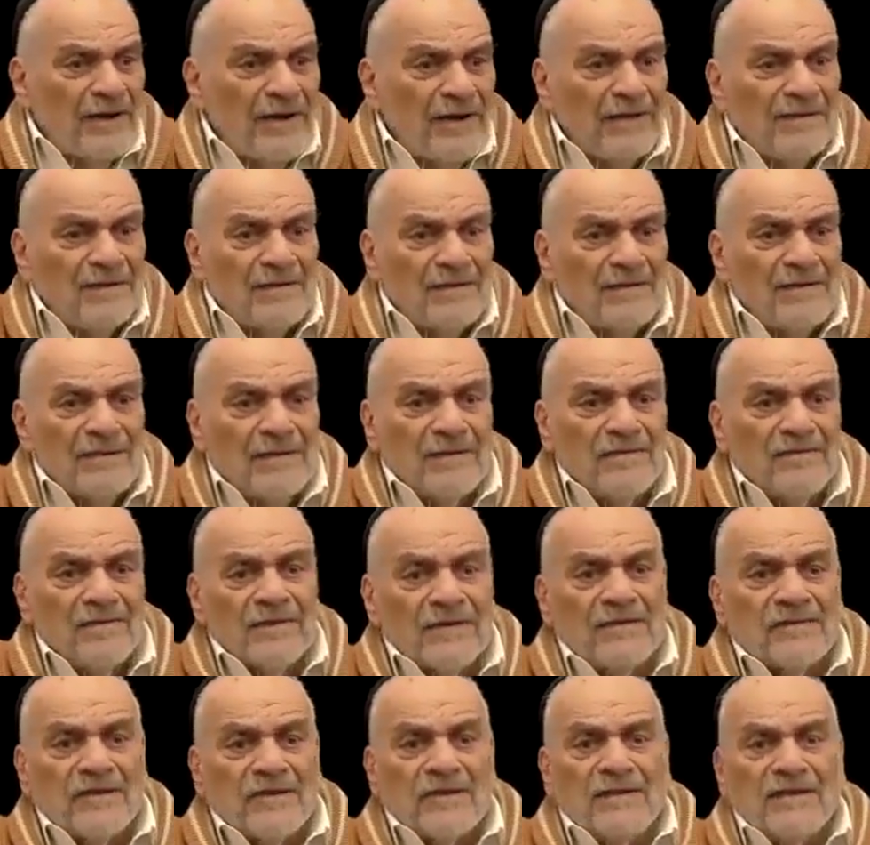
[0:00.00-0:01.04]
and give
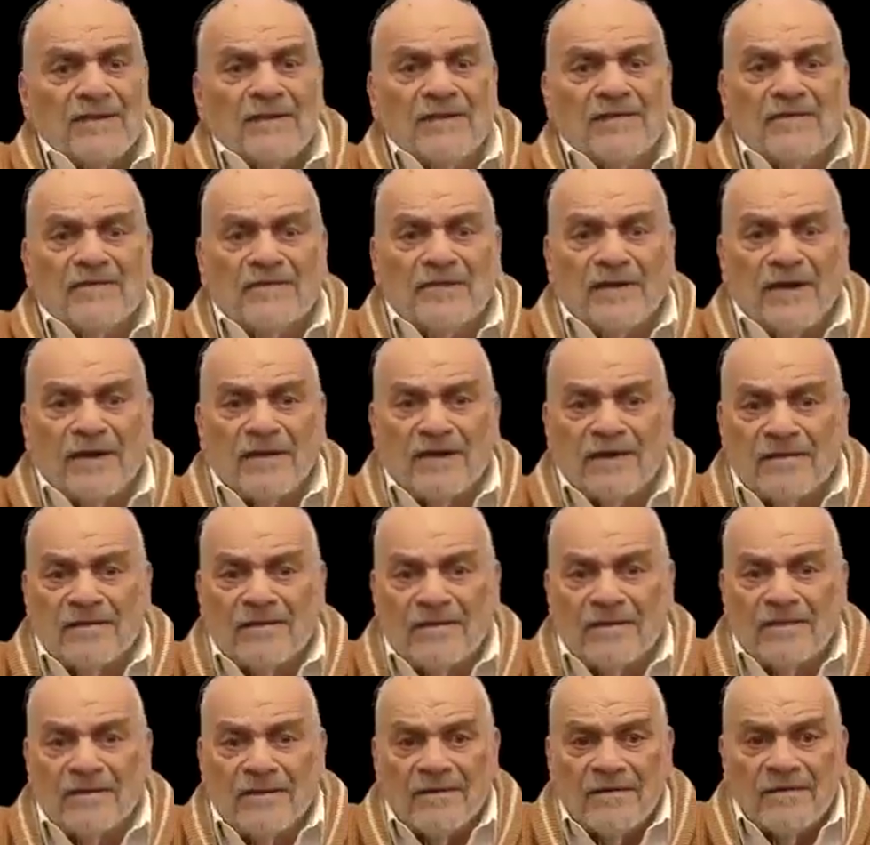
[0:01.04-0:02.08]
us an insight
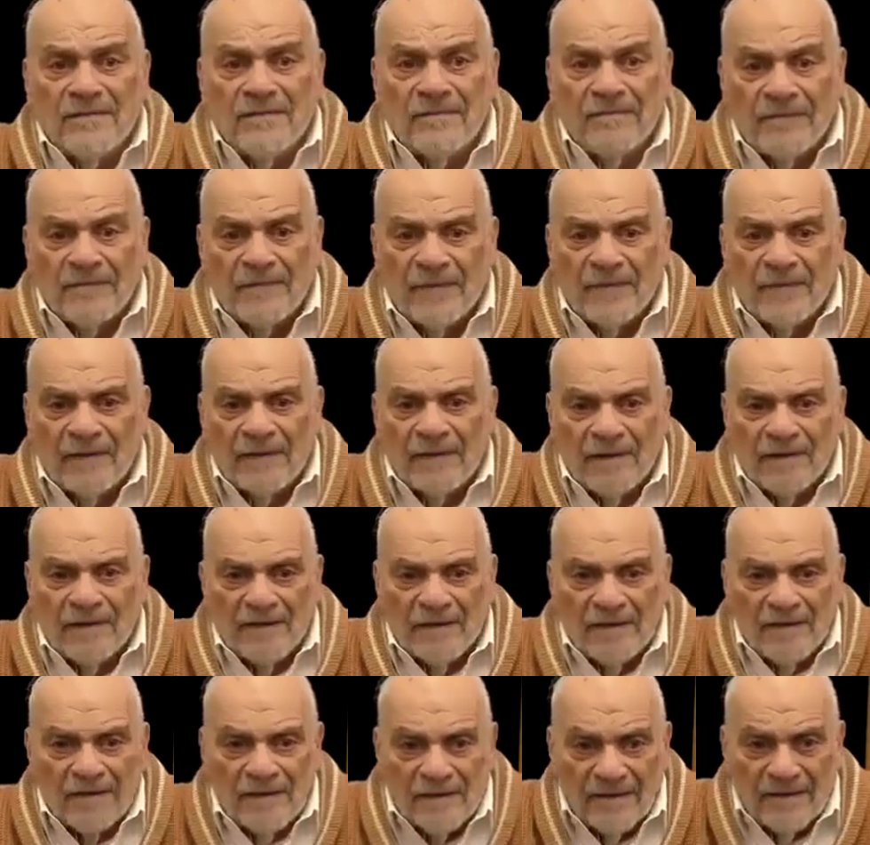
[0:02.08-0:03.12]

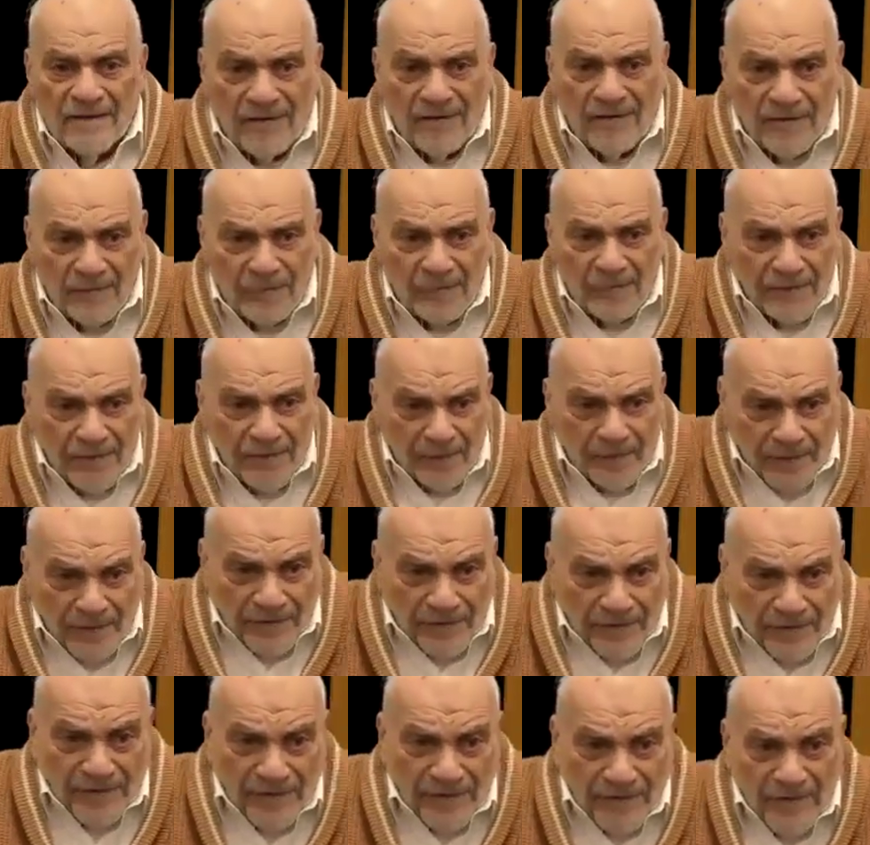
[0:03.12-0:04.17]
into the
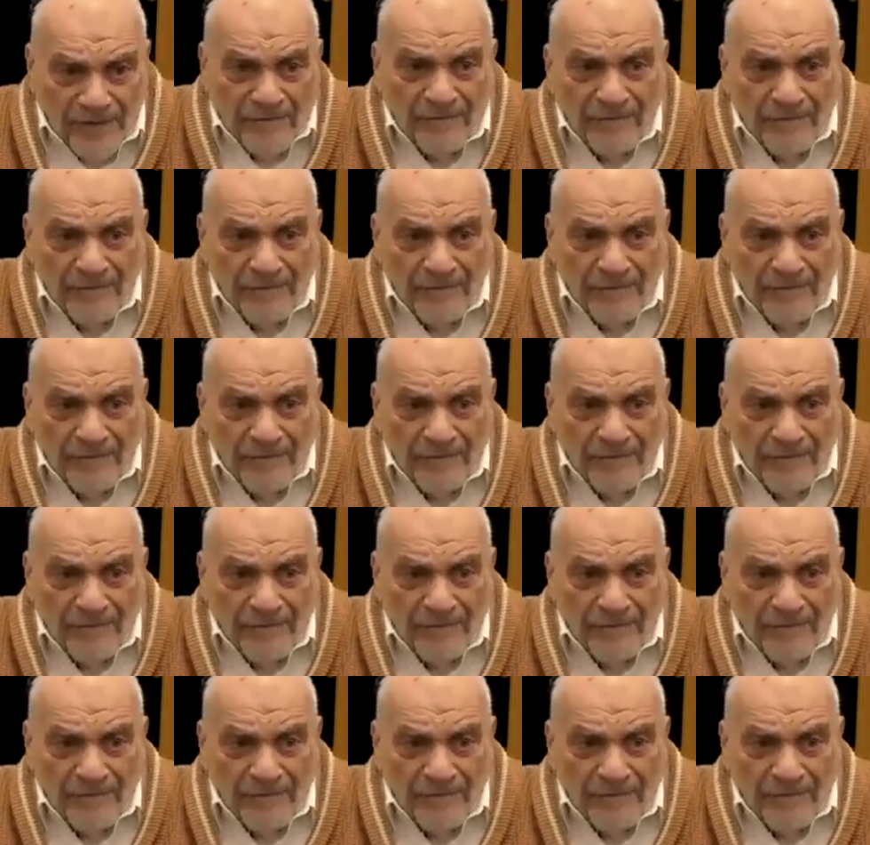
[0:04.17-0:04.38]
purpose.